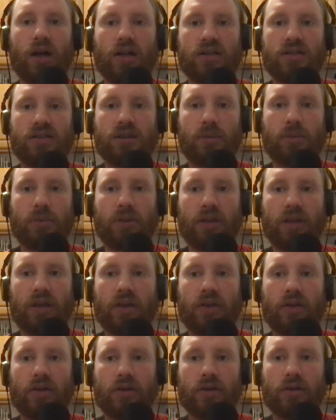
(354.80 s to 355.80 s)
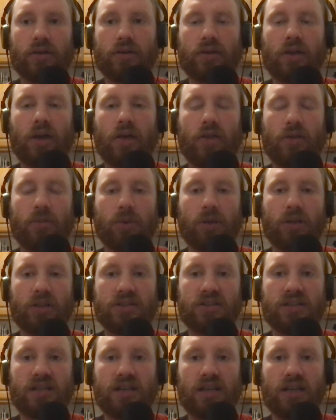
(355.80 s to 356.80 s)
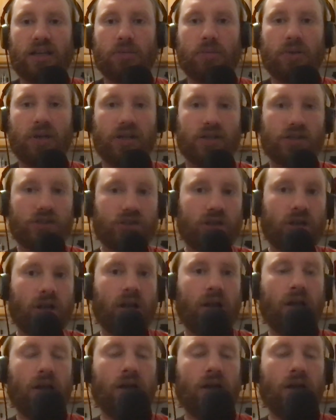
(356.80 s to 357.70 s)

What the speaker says: some of the other months that he pitched.